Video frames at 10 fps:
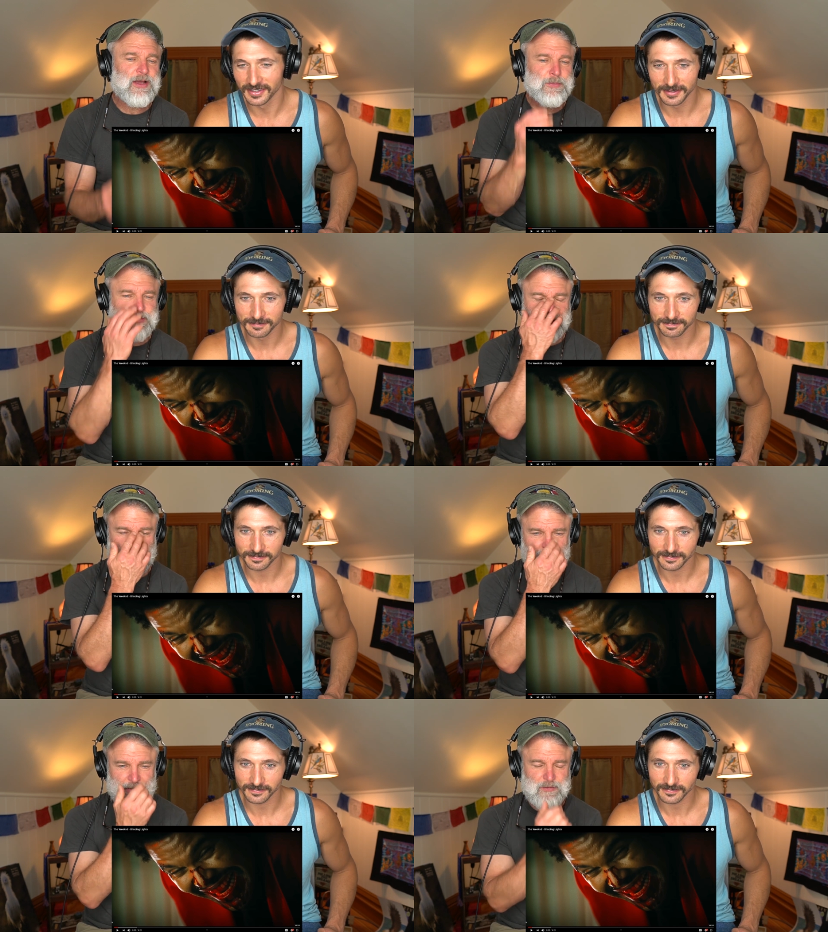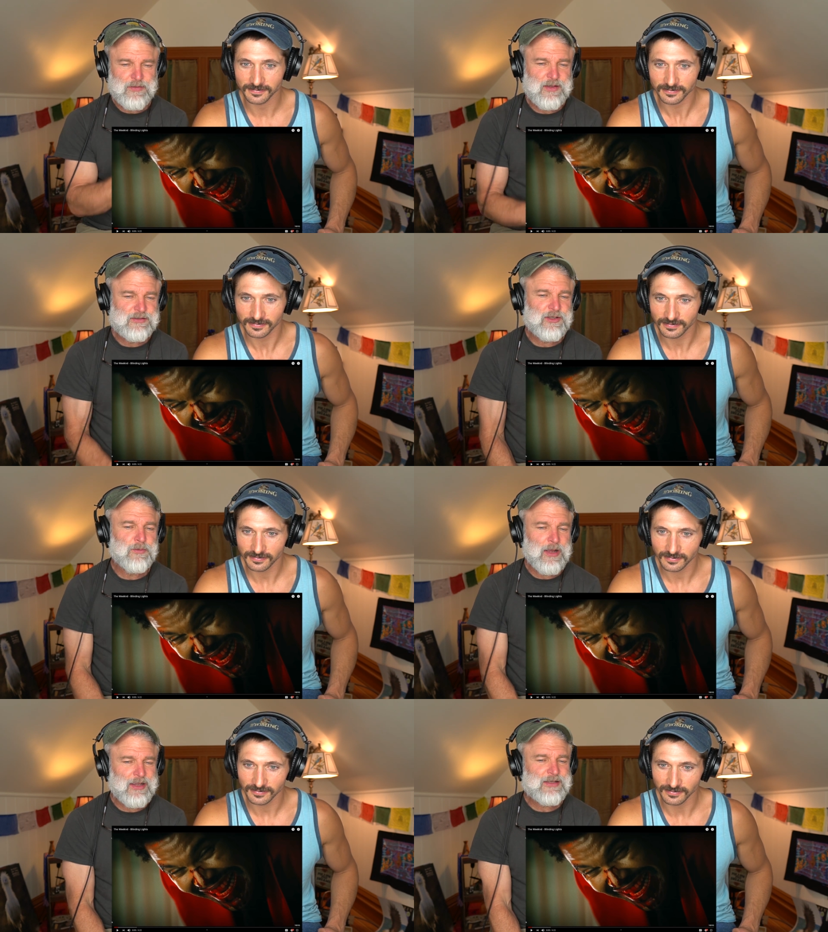Speaker 1: up, it's cut and everything.
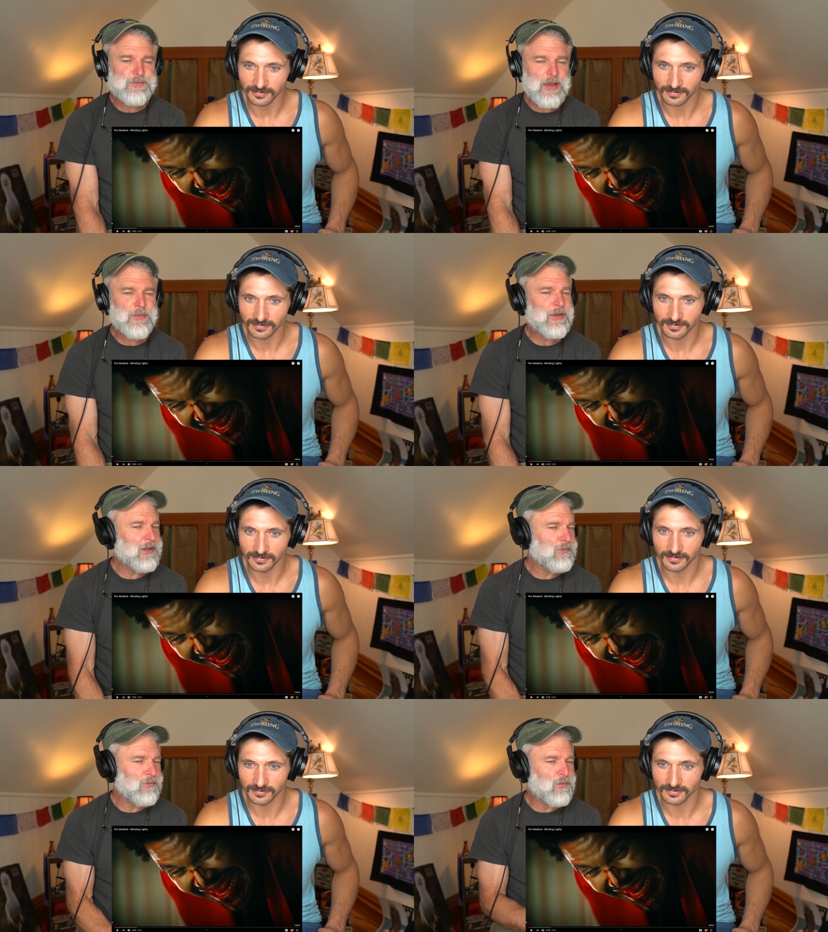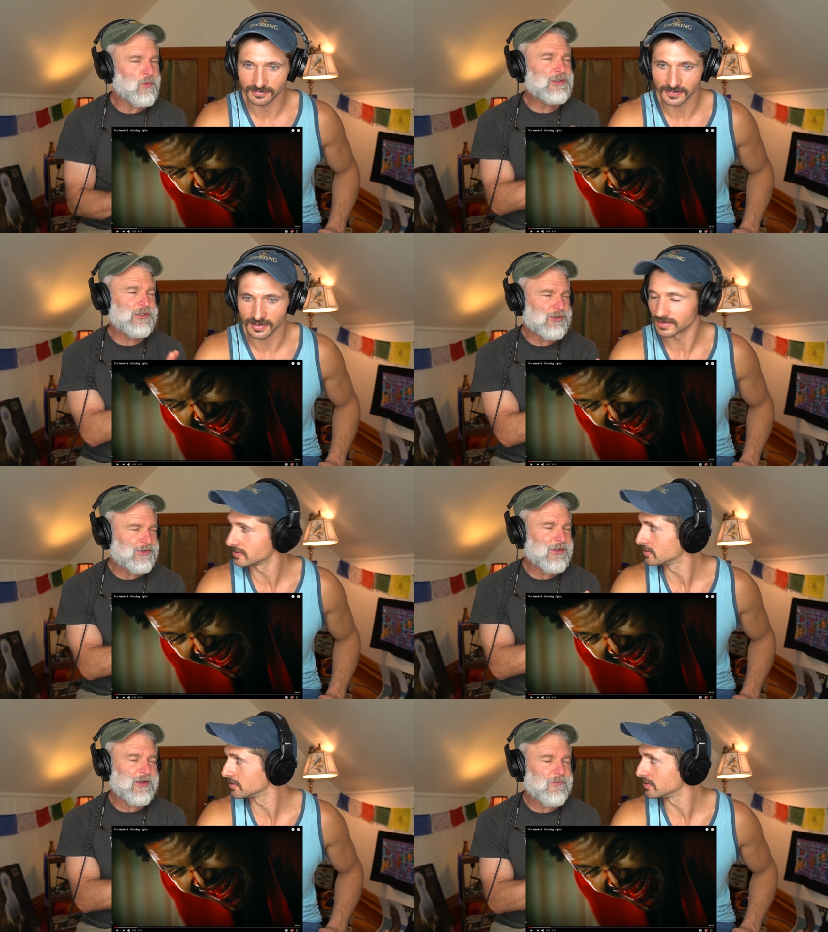So I guess maybe we should
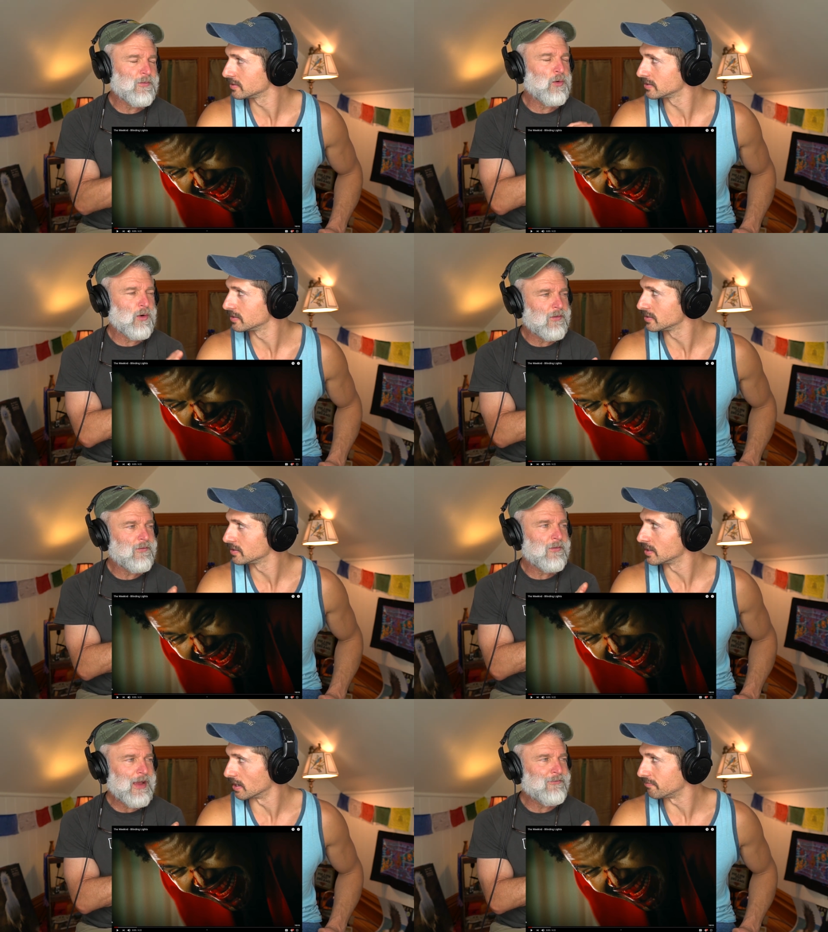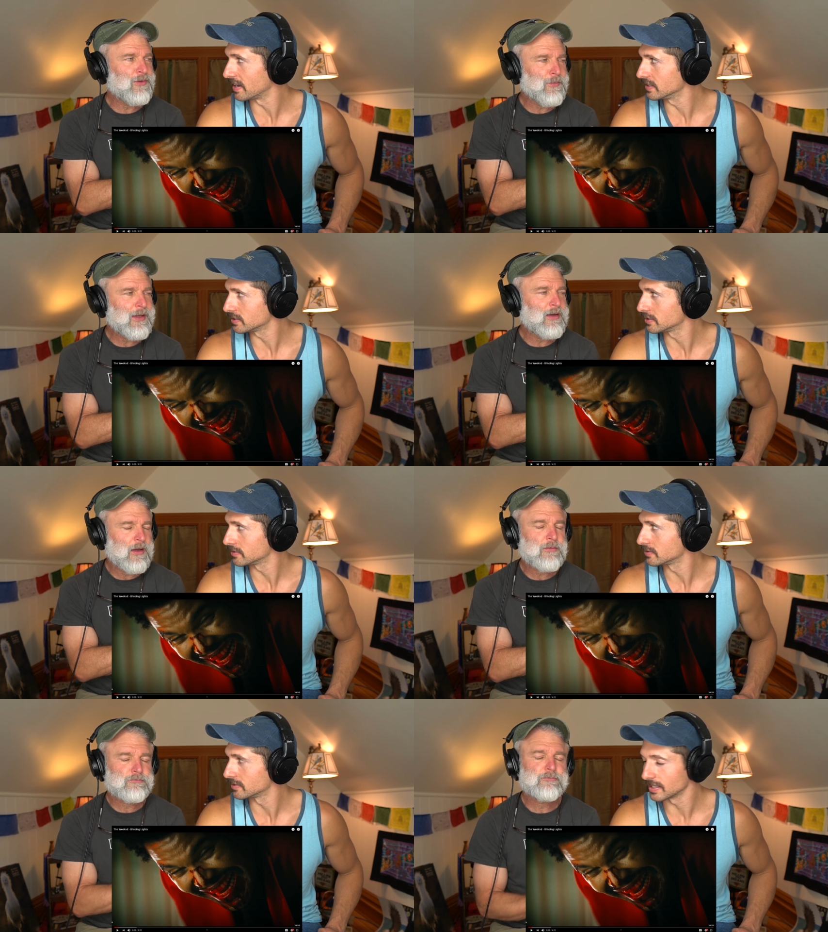just think of more of a having fight. beat
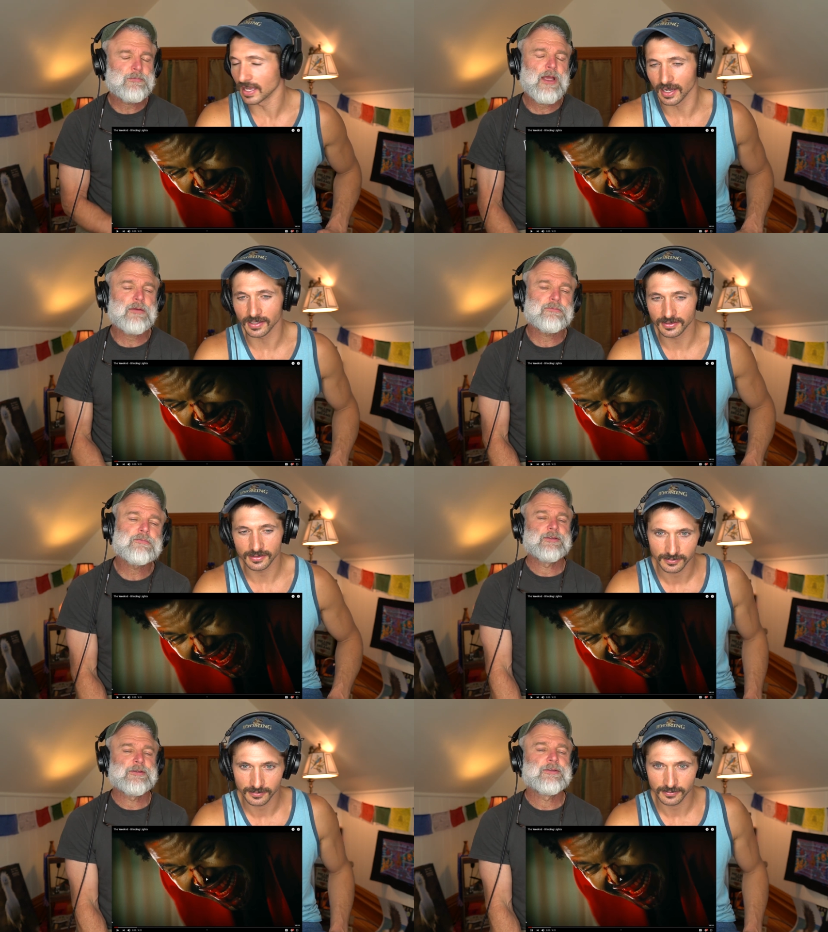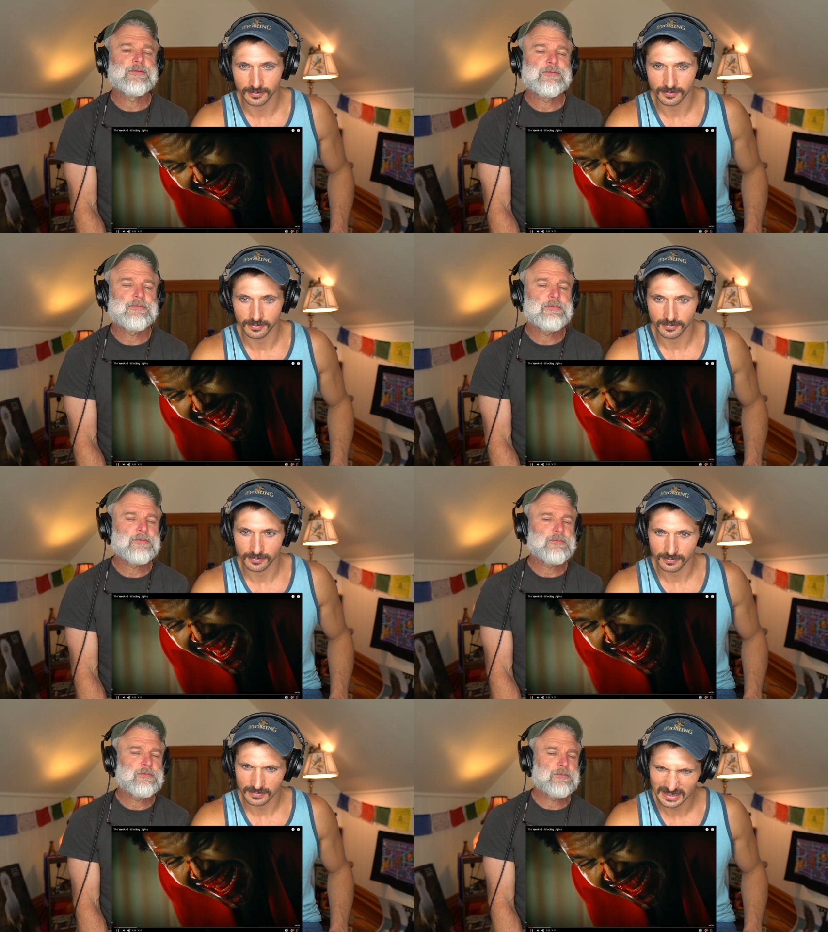up. Yeah.
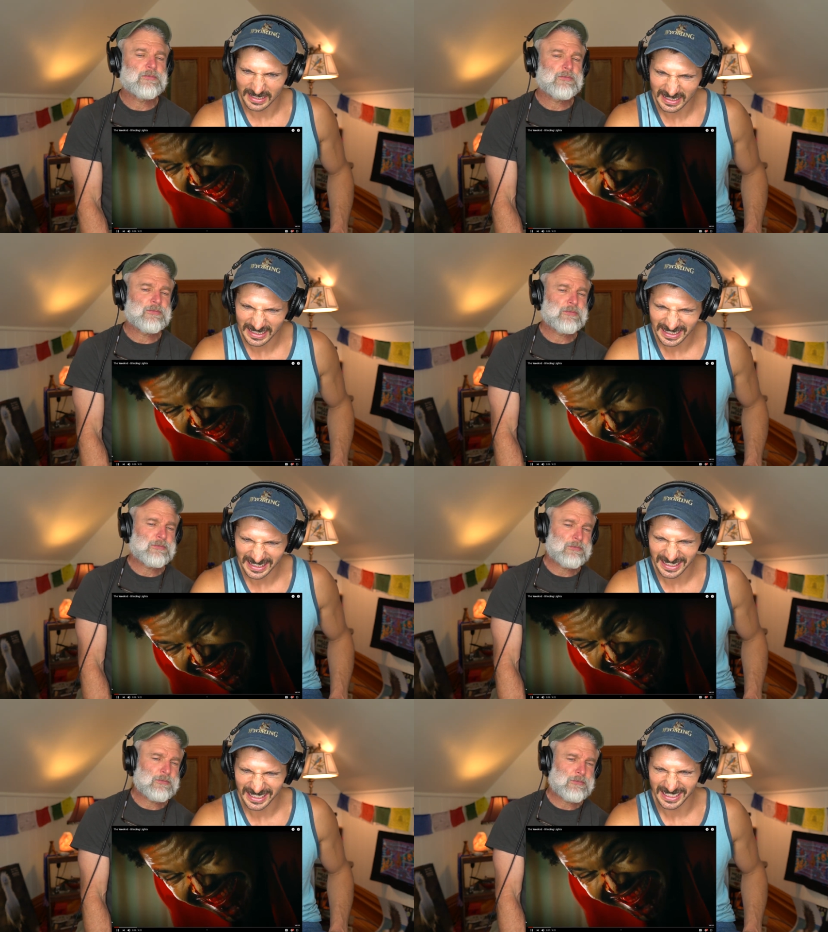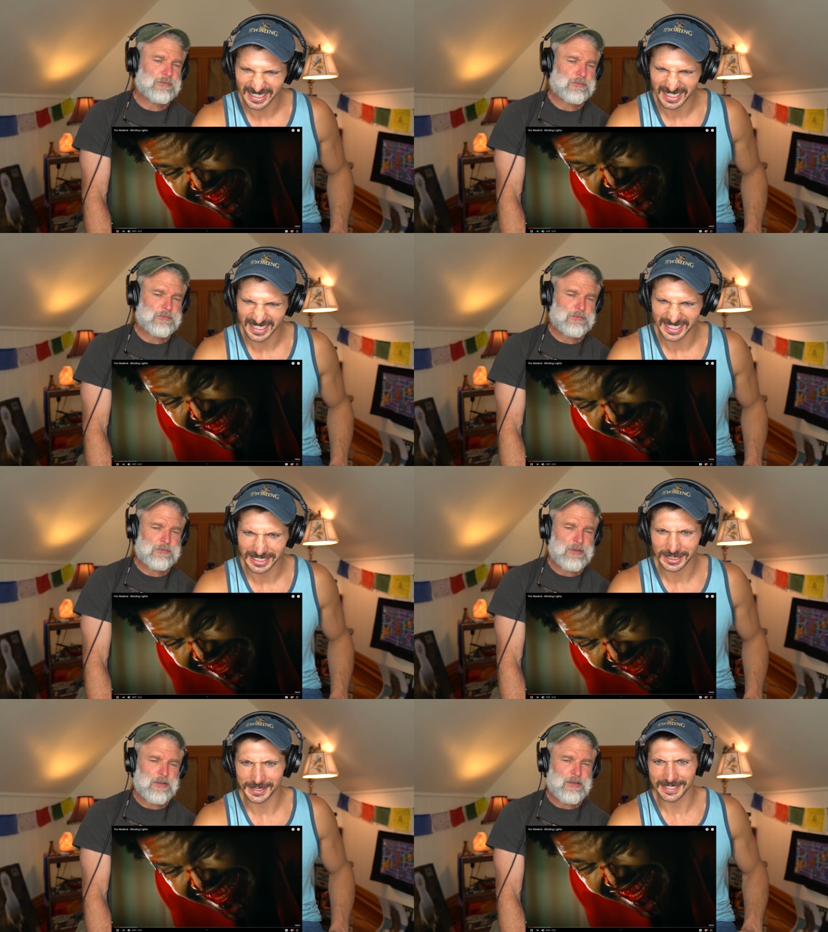
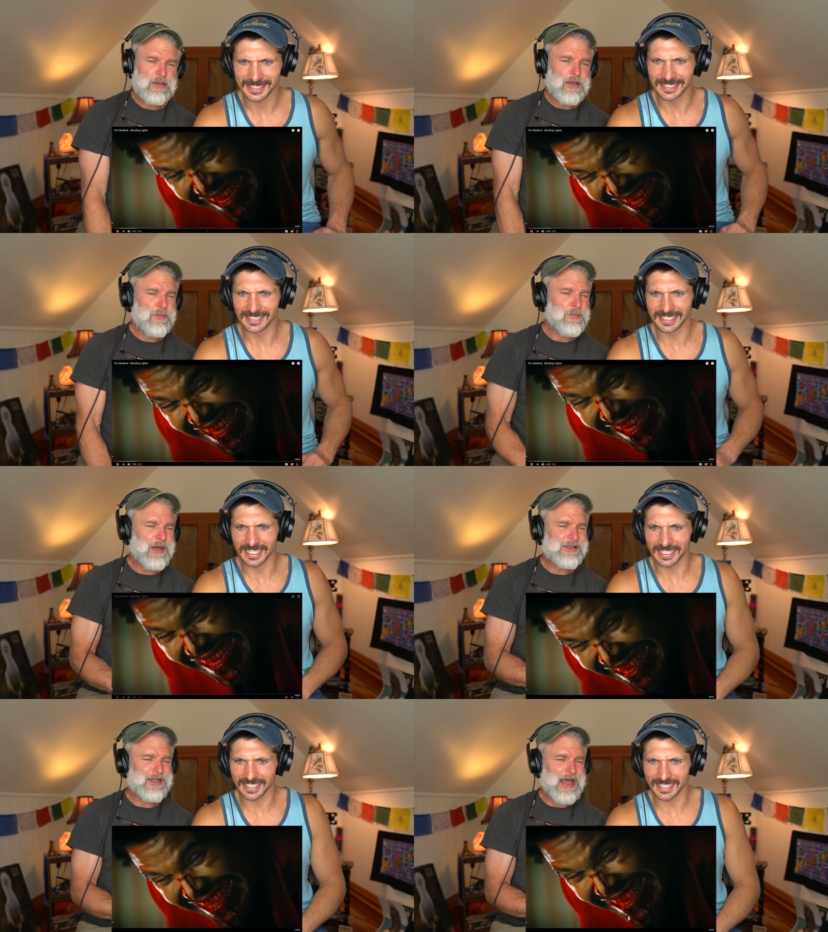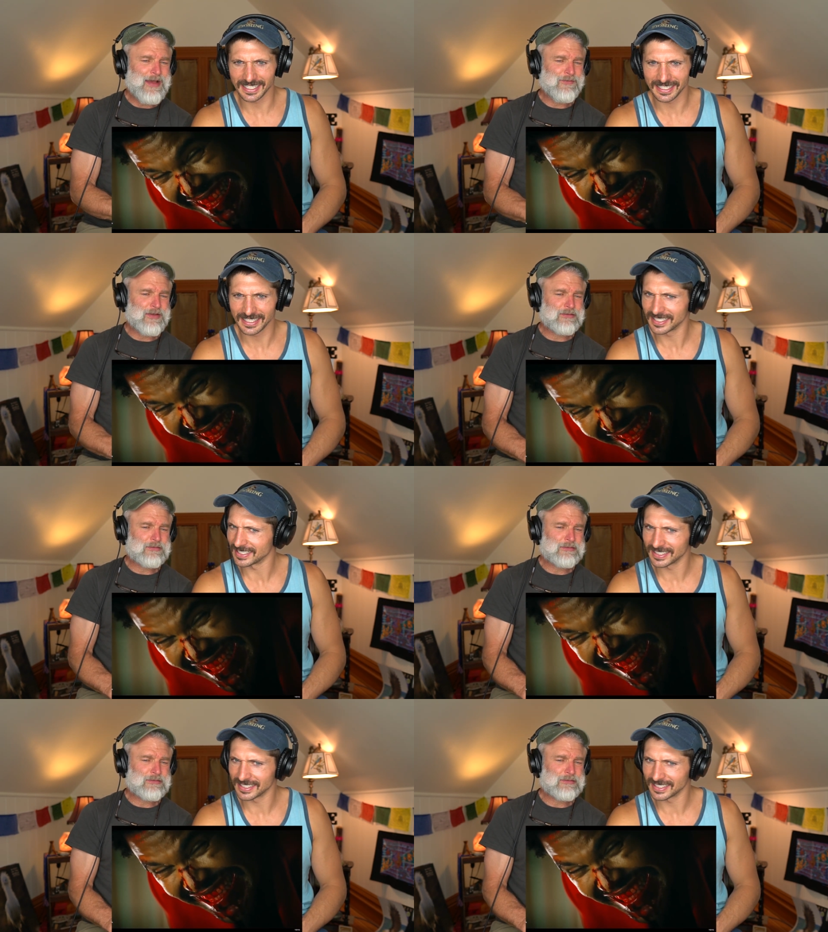yeah. But he's laughing